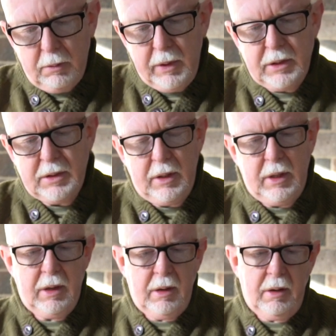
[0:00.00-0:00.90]
which
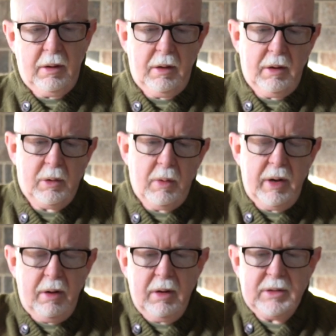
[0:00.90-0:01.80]
are
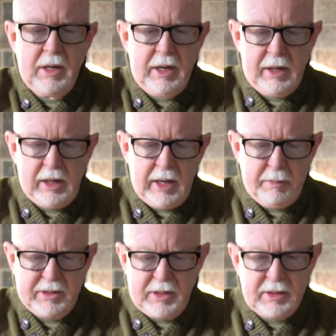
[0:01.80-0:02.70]
quite nicely
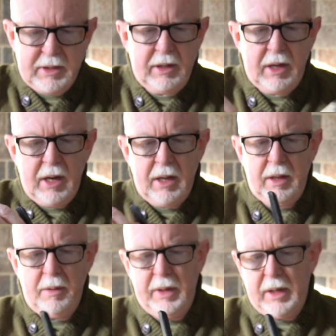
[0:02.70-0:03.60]
clipped into there.
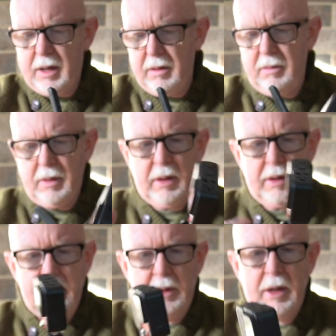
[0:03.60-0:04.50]
There we go.
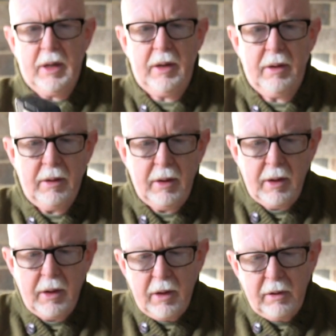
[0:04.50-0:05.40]
Okay,
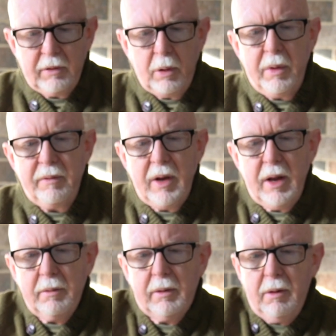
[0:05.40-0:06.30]
so we've
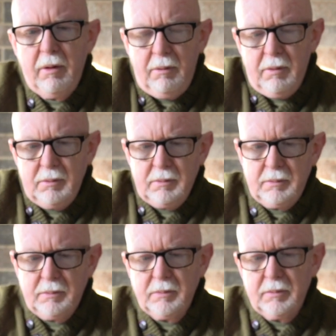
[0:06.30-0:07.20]
now got,
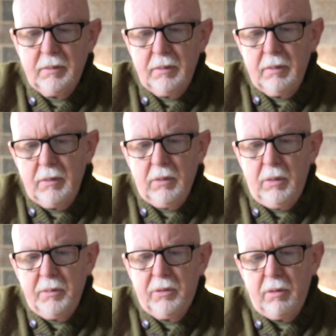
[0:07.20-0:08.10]

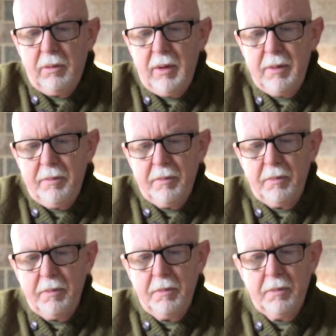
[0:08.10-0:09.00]
oops, wrong
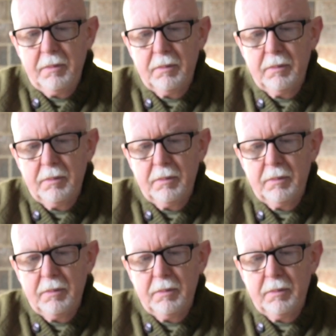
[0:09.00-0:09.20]
one,